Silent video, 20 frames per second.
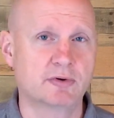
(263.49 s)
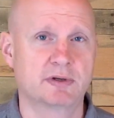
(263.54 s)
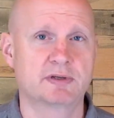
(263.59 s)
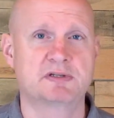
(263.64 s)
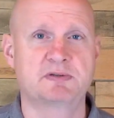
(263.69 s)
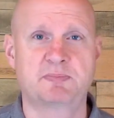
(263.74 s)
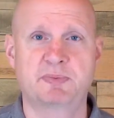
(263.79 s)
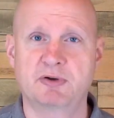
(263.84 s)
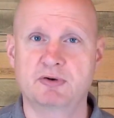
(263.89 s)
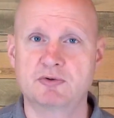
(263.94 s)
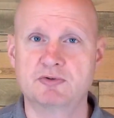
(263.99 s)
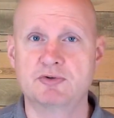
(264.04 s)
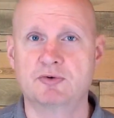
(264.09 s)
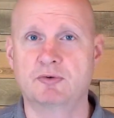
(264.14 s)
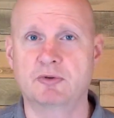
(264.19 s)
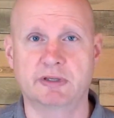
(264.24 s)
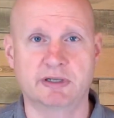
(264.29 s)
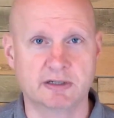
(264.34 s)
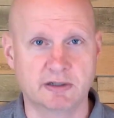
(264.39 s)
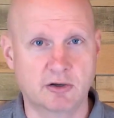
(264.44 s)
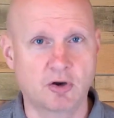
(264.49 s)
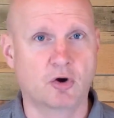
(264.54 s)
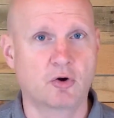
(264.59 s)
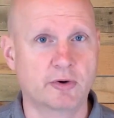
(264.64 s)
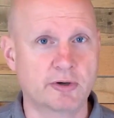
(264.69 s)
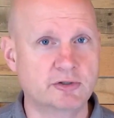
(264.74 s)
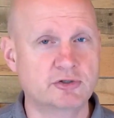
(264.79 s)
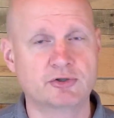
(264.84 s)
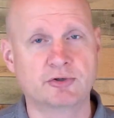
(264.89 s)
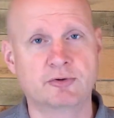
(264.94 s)
a spiritual
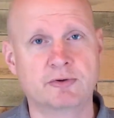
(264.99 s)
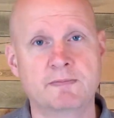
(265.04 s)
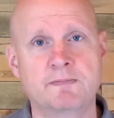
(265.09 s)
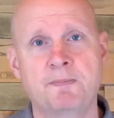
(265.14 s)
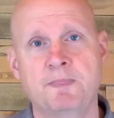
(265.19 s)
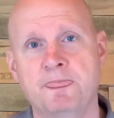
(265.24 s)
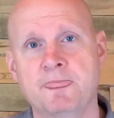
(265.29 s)
encourager,